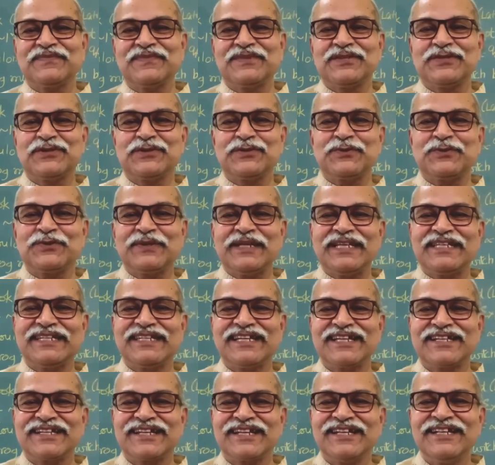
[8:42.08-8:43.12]
story
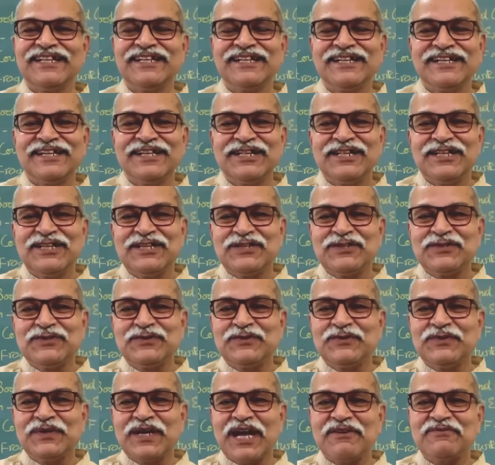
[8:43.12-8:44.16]
session
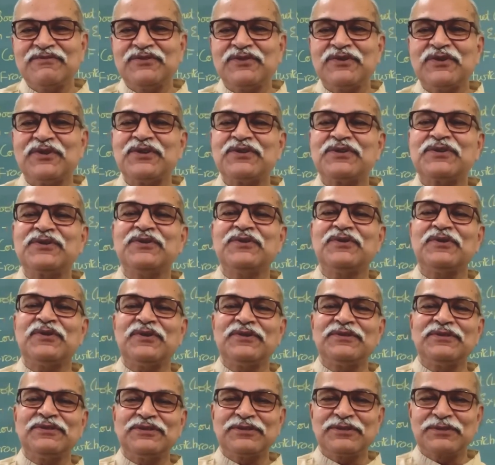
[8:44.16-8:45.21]
who have not
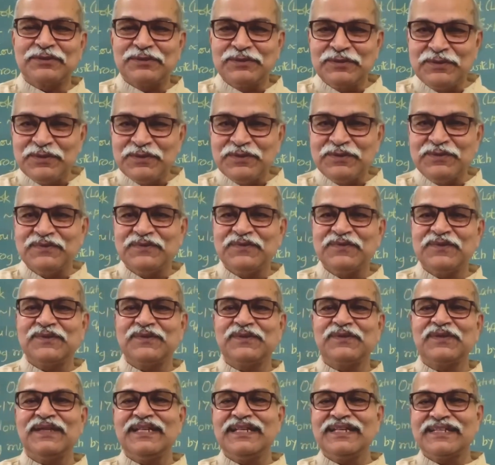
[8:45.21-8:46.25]
gone through
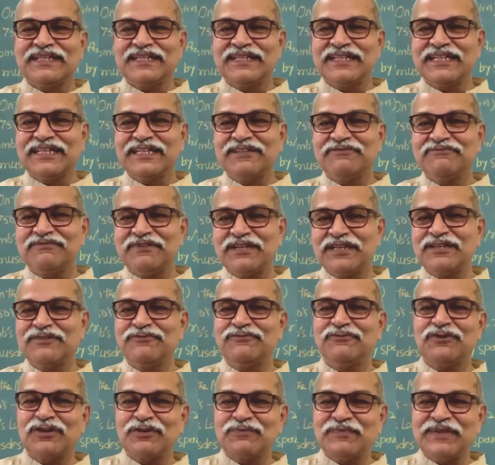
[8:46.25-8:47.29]
photoelectric effect
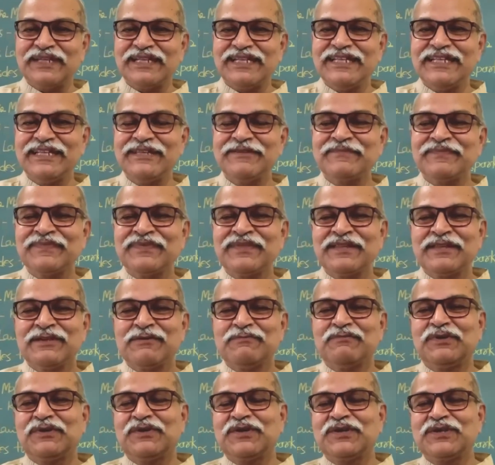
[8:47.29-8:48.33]
formally,
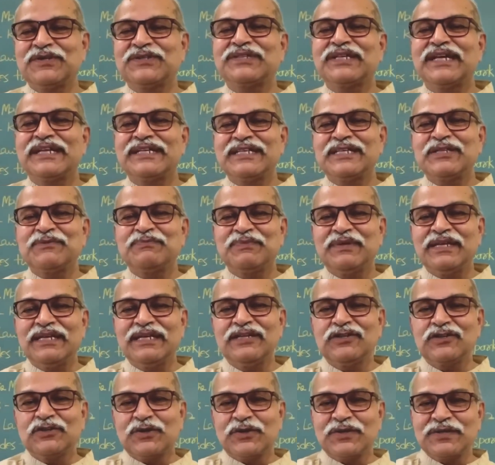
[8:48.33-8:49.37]
because that is
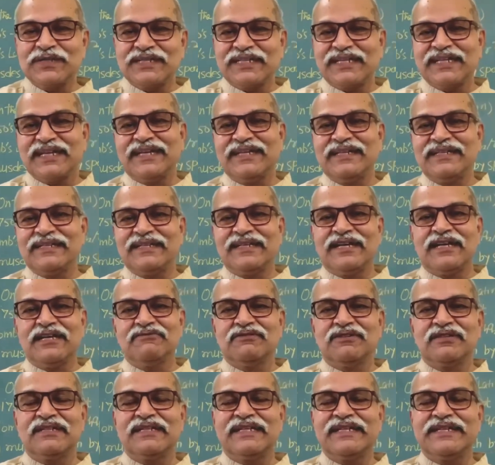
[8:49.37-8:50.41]
being taught in
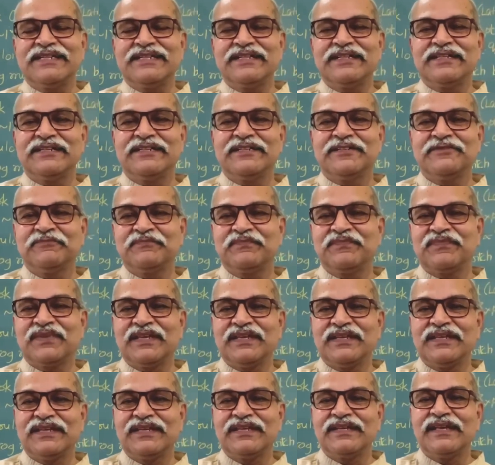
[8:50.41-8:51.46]
our nation
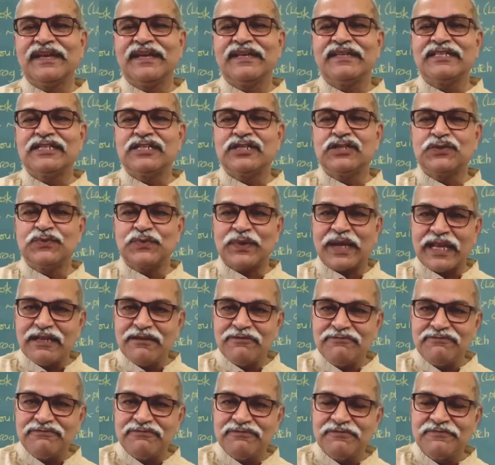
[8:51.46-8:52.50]
in class
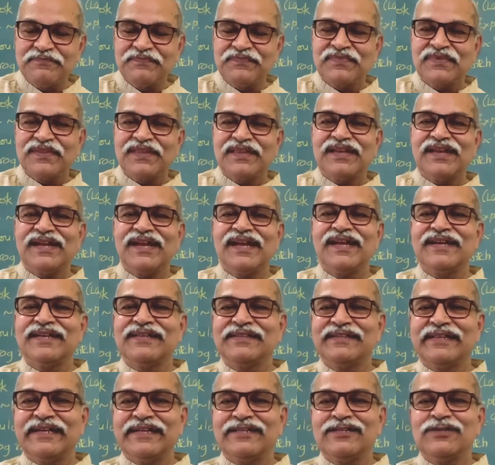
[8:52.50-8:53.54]
12,
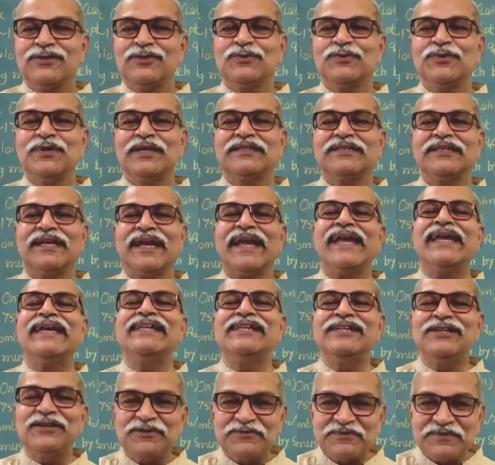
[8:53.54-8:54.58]
and that too at the
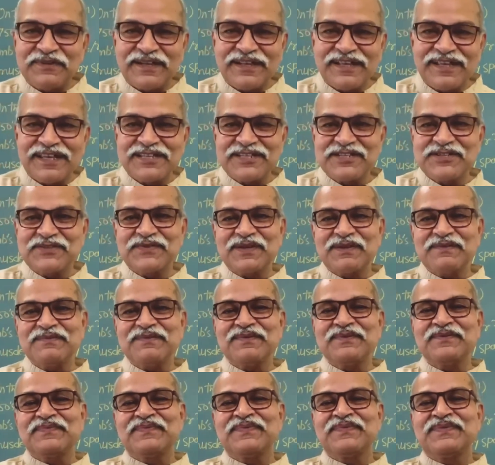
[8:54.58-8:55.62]
end of class
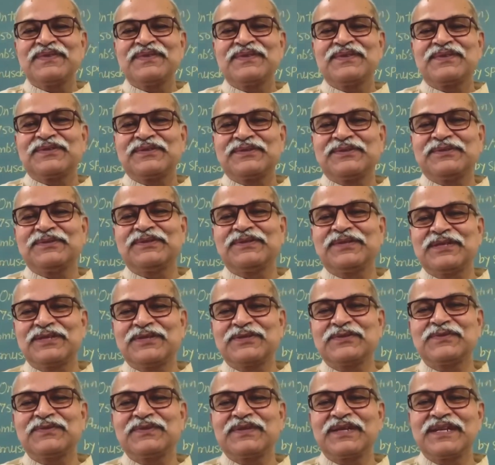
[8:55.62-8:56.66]
12. So the
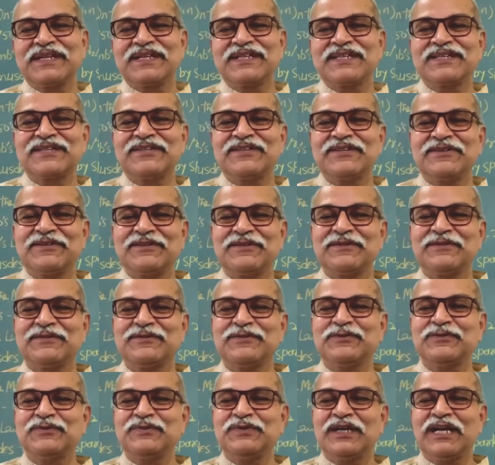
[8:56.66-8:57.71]
students
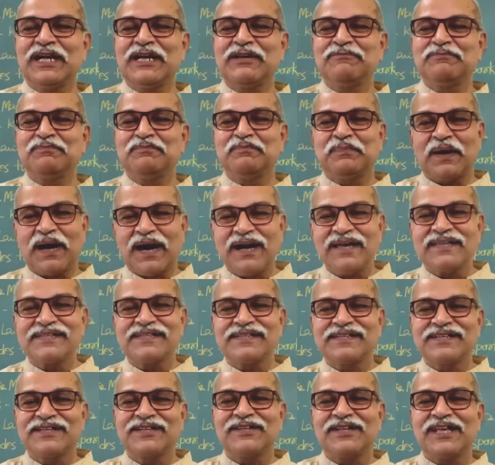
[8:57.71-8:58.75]
who have
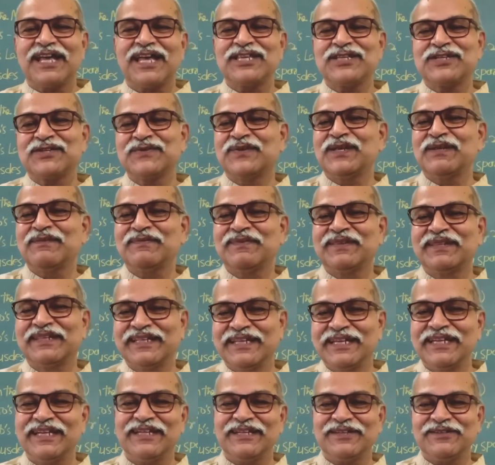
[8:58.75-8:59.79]
passed class 12,
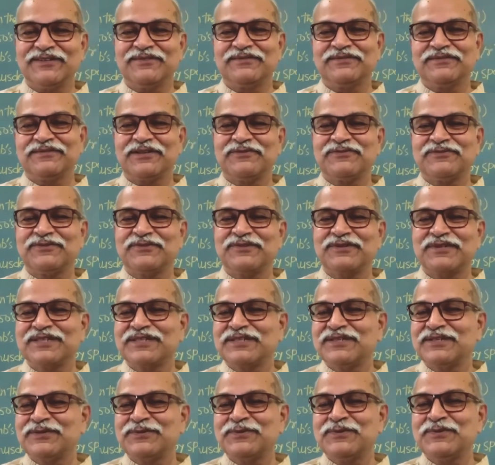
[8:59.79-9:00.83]
they of
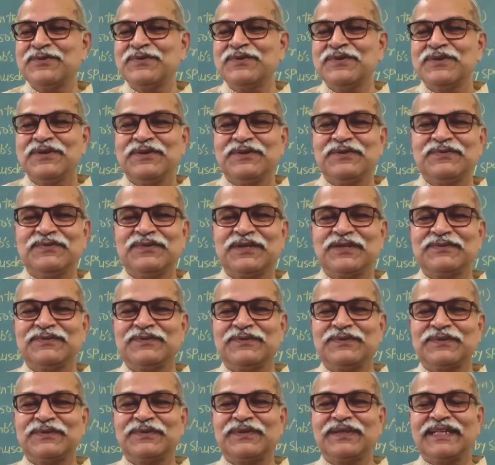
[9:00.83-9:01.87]
course know what
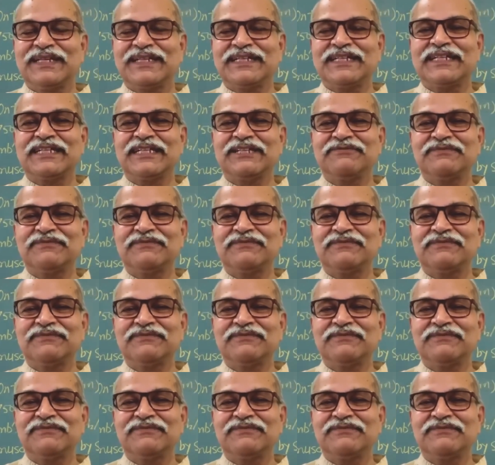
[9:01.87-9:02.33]
photoelectric